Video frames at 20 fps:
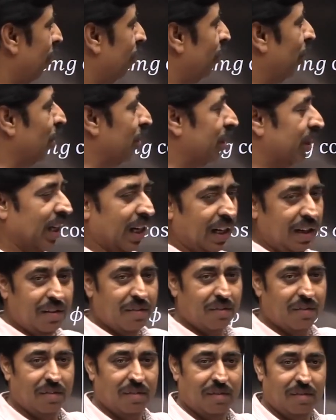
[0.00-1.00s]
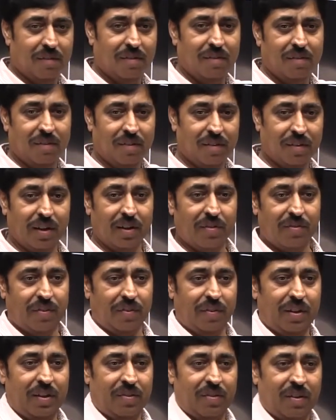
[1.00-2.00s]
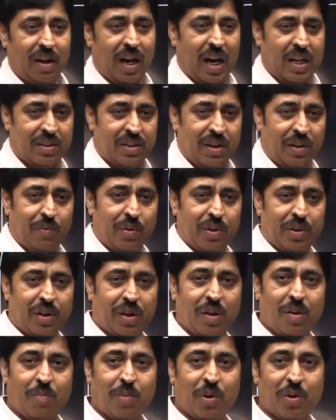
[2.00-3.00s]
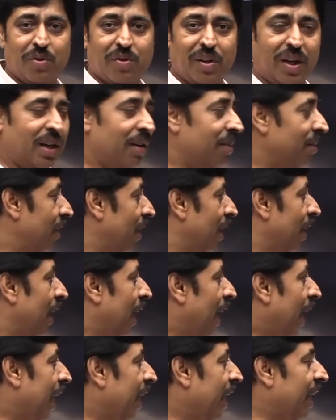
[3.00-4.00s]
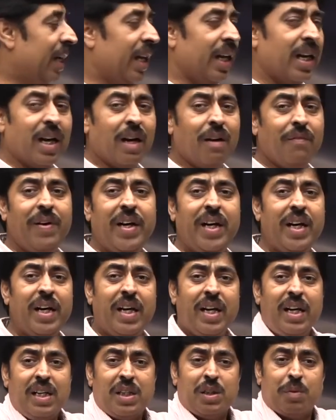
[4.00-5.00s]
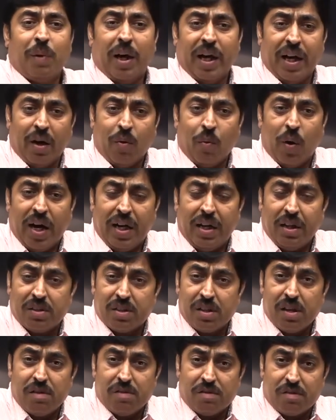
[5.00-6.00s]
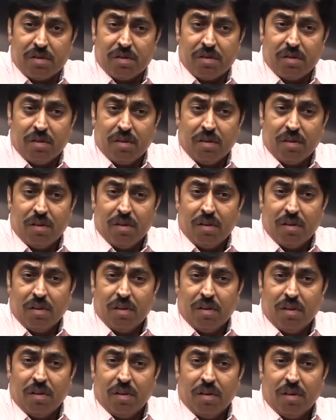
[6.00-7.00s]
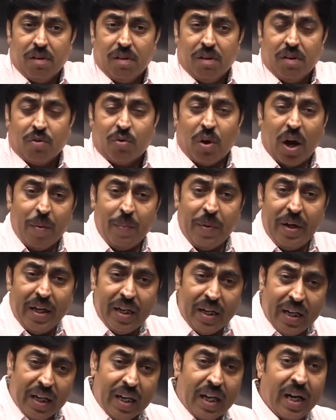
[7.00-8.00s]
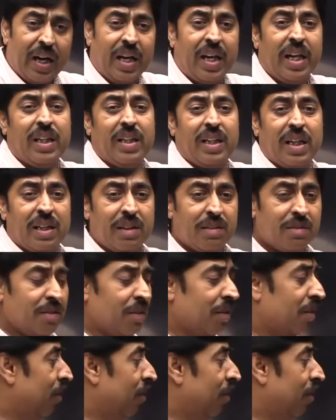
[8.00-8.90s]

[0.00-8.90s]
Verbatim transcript: on both sides this this last equation on both sides and integral vdt is my required distance so i am integrating this